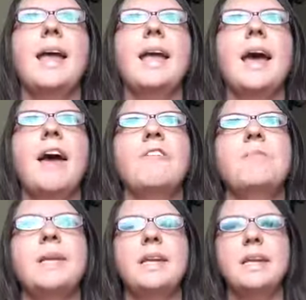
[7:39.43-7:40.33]

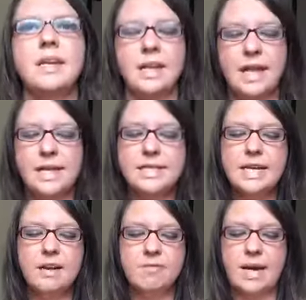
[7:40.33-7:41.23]
I've been, like I
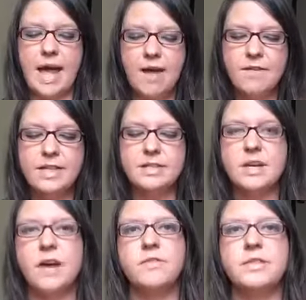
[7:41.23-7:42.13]
said, I've been having these
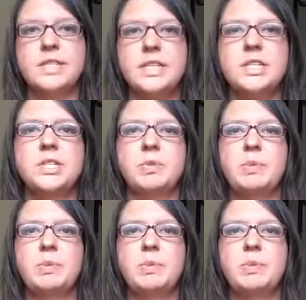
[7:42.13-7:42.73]
conversations